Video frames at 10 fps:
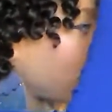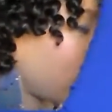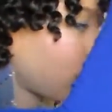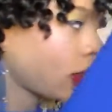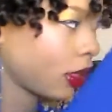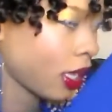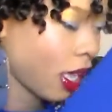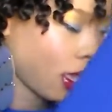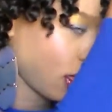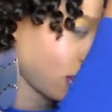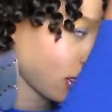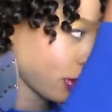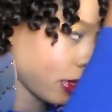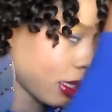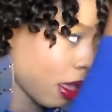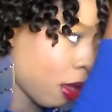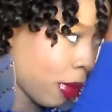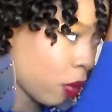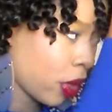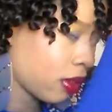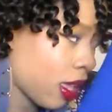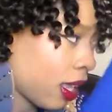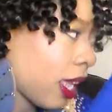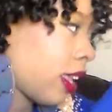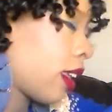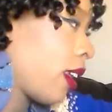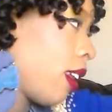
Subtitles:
It's just because all my wigs are like,